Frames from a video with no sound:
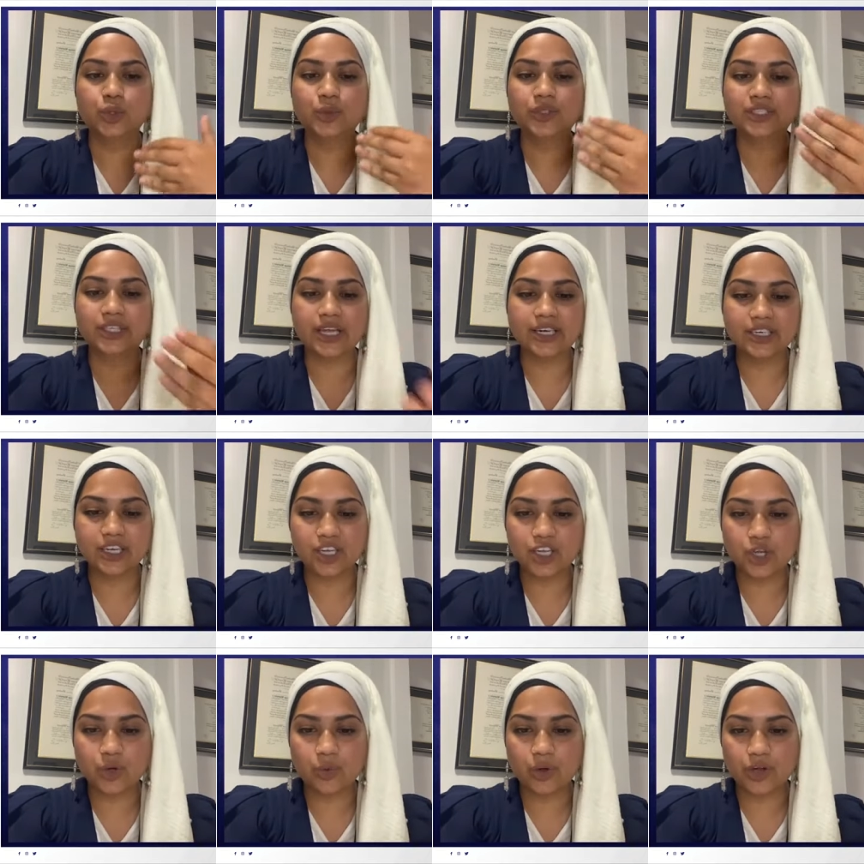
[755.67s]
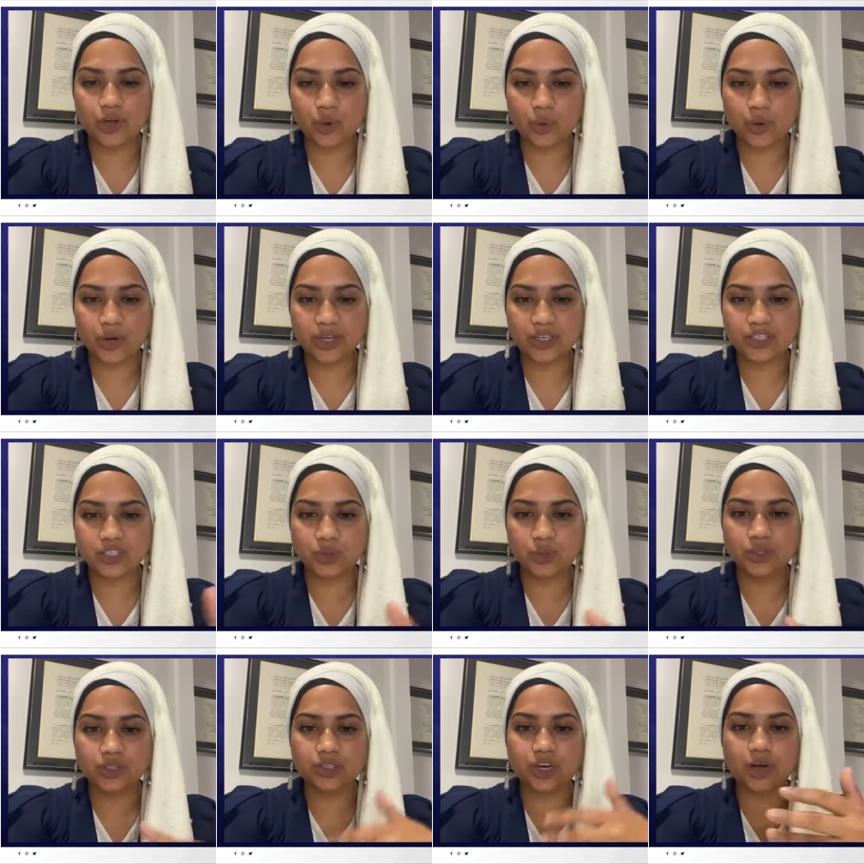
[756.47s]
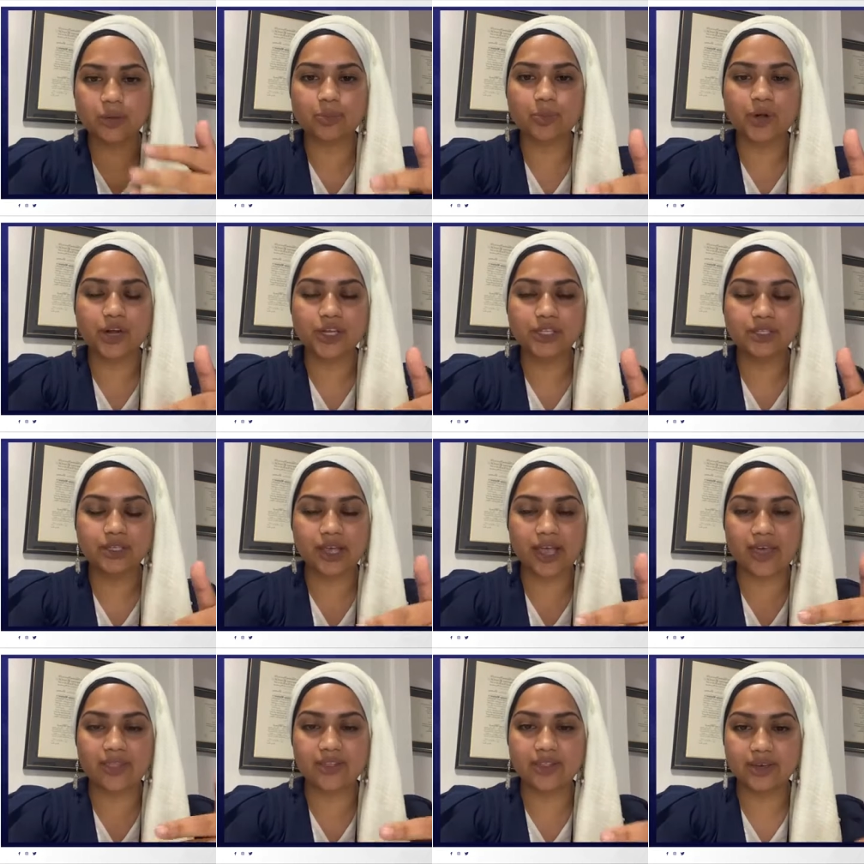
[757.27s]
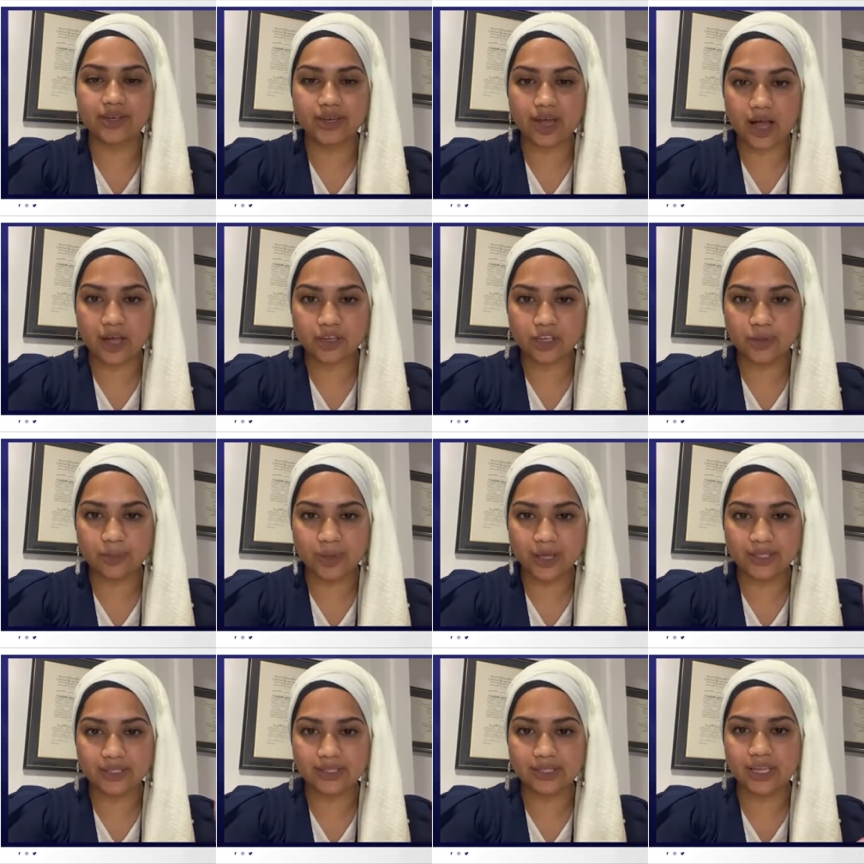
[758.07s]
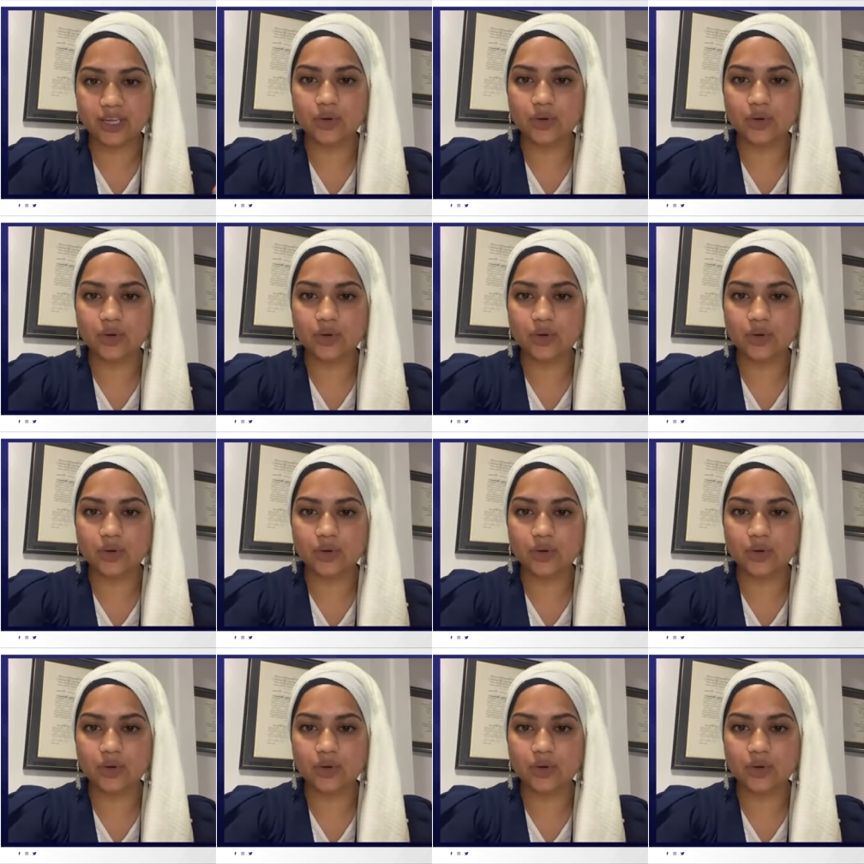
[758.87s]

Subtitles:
to sending you a notice to start putting together the documents,